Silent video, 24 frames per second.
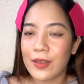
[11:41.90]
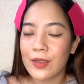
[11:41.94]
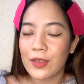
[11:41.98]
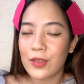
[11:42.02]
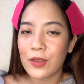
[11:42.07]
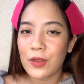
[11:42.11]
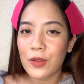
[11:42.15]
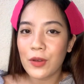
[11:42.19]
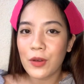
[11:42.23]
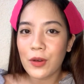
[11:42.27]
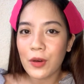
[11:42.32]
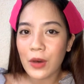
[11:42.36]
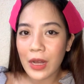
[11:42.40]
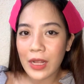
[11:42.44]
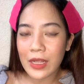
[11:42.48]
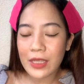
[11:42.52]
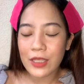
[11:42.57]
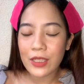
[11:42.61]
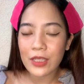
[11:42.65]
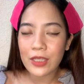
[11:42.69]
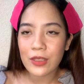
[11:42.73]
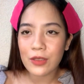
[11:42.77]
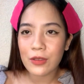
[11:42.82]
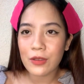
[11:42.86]
So I'll
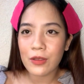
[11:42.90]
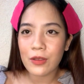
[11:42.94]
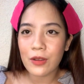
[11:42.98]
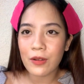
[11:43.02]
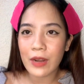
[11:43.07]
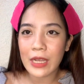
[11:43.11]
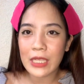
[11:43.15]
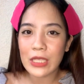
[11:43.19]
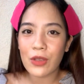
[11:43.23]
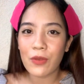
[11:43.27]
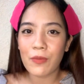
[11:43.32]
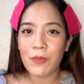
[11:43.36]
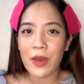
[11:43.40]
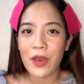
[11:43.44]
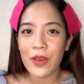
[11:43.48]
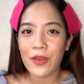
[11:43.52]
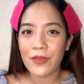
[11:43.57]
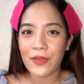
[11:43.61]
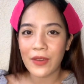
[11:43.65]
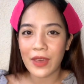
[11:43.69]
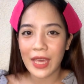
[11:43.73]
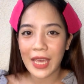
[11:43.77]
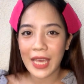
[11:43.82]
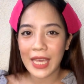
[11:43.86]
just do the rest of
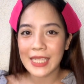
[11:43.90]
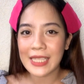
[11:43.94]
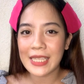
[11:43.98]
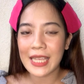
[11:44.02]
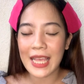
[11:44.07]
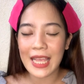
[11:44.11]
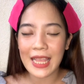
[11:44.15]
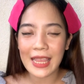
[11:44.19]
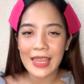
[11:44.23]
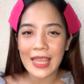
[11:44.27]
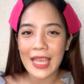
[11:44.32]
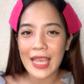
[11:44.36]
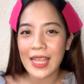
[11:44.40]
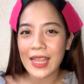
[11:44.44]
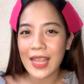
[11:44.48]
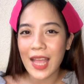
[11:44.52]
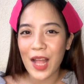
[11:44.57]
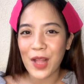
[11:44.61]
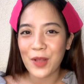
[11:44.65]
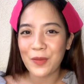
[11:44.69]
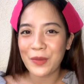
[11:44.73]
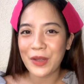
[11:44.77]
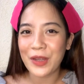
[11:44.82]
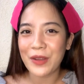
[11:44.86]
my face and then
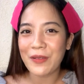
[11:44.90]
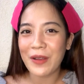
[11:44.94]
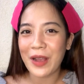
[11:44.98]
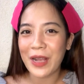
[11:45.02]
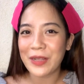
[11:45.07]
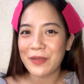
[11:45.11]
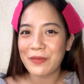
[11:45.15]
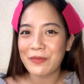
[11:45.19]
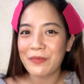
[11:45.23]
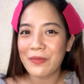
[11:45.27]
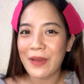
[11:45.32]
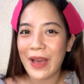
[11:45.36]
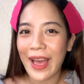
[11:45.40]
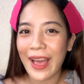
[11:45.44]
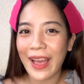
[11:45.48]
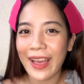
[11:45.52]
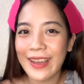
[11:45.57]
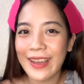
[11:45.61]
I'll be right back.